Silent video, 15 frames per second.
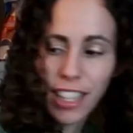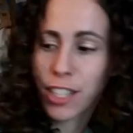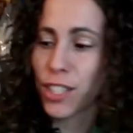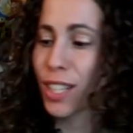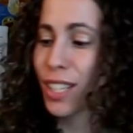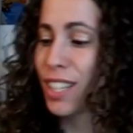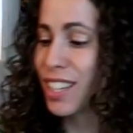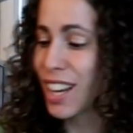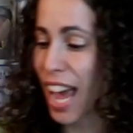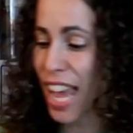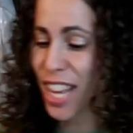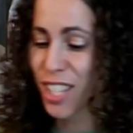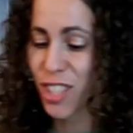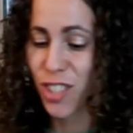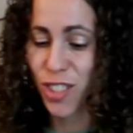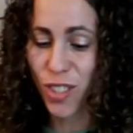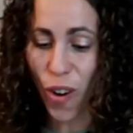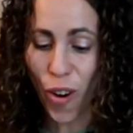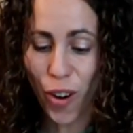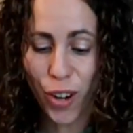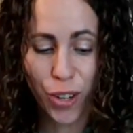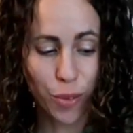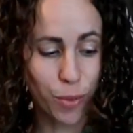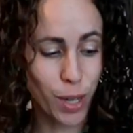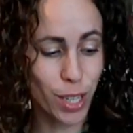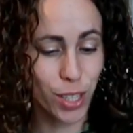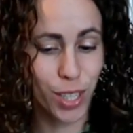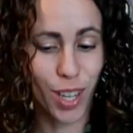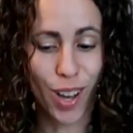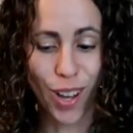And it's a nice, dark,
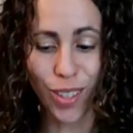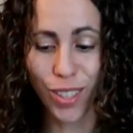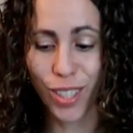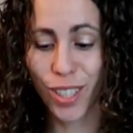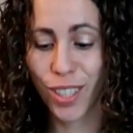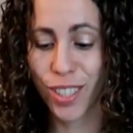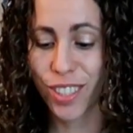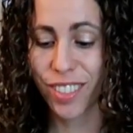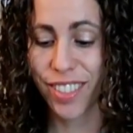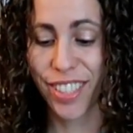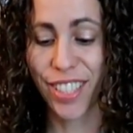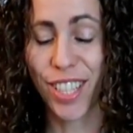rich color.